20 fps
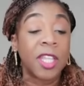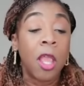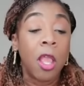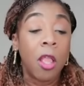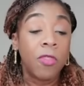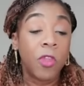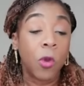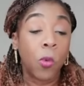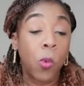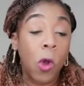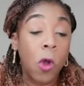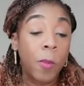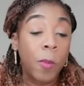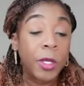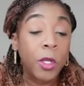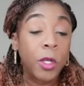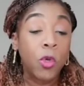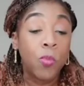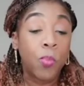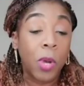The woman
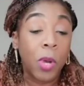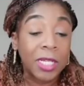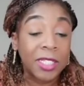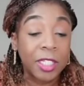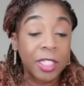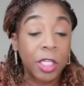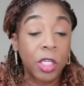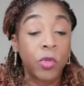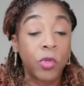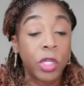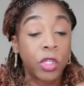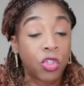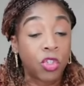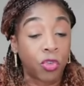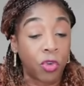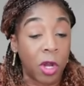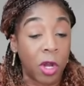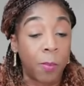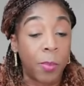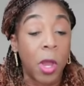who prosecuted
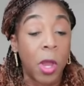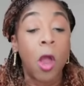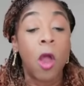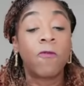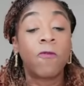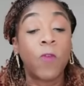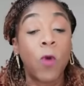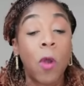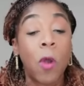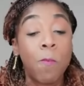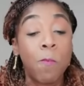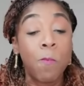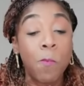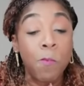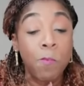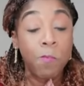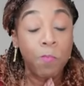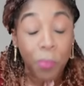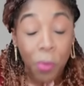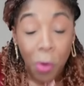Trump
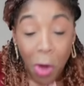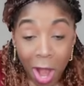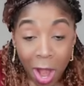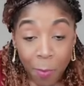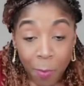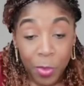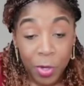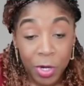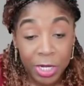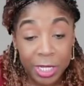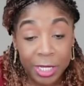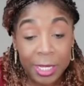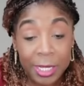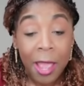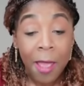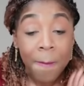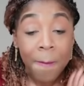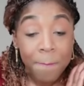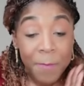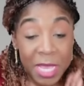for property
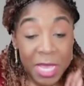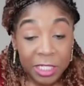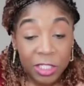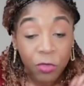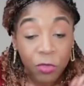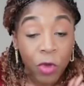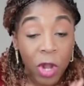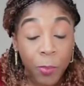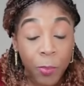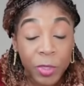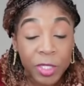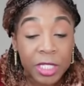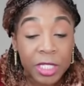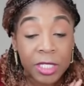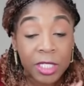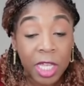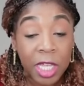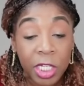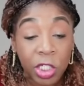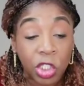
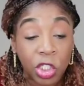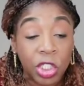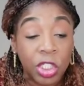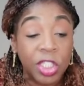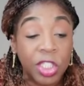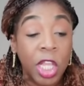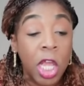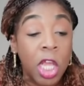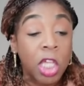misrepresentations